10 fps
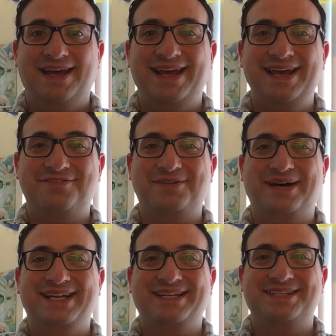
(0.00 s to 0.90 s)
Hey
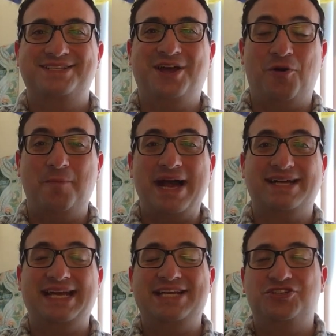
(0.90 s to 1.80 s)
everyone! So,
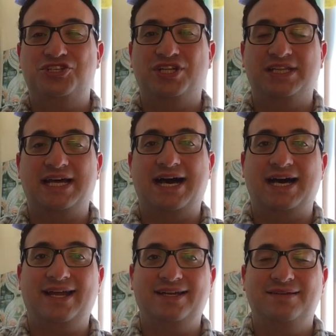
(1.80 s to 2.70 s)
back in
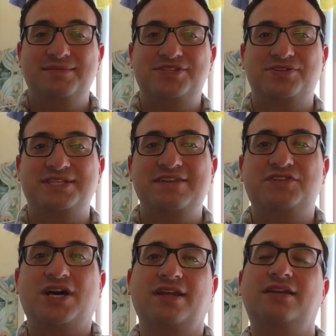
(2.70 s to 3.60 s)
July, Mr.
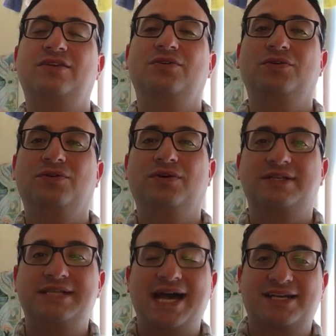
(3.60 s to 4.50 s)
Steve Donahue
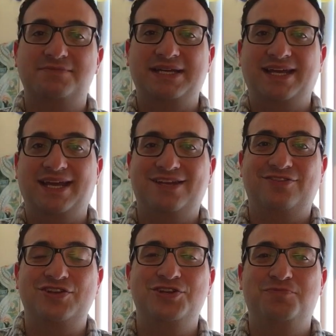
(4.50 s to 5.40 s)
tagged me in
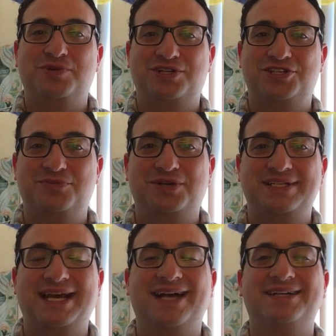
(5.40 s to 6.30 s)
the new BookTuber
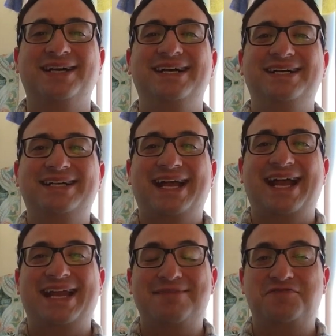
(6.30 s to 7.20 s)
tag,
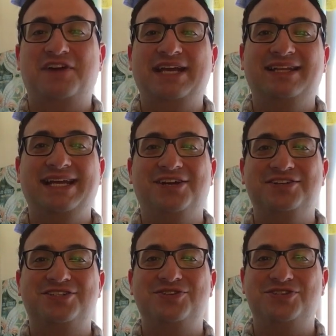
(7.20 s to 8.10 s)
and I'm finally here
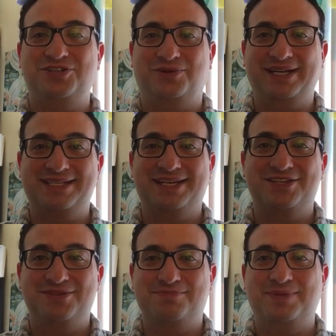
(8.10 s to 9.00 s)
to do it.
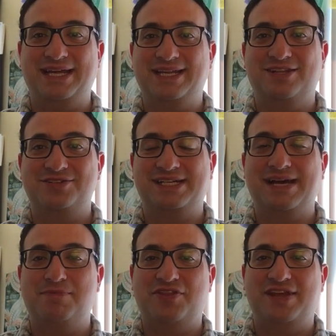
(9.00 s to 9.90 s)
But there's a
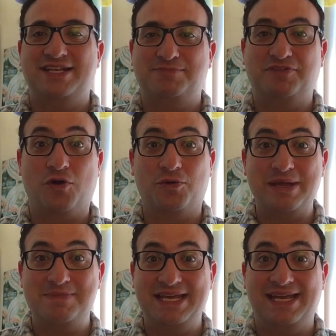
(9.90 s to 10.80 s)
couple things before
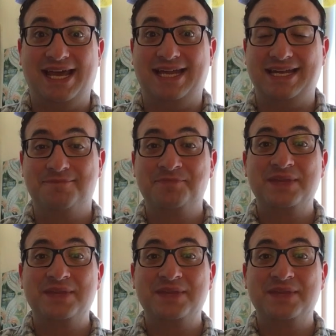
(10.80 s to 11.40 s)
we begin.